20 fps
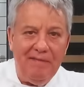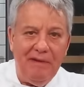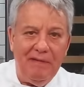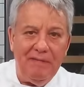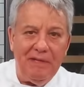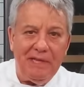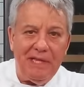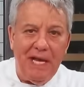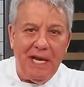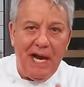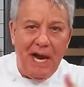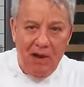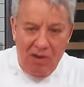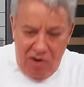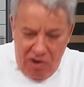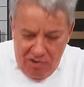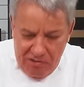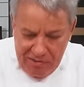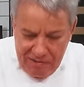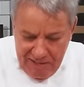everything I
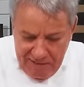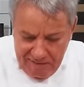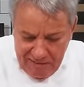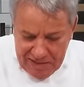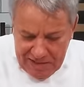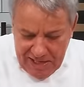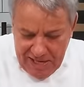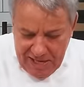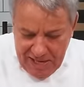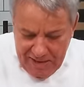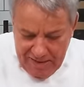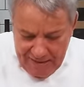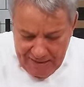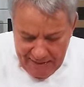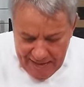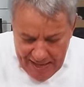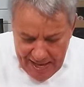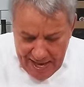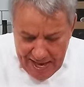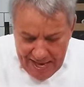own, everything
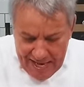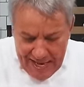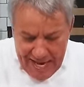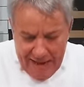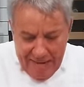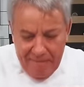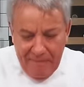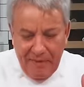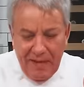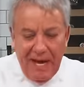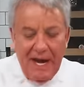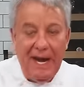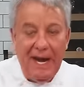I am,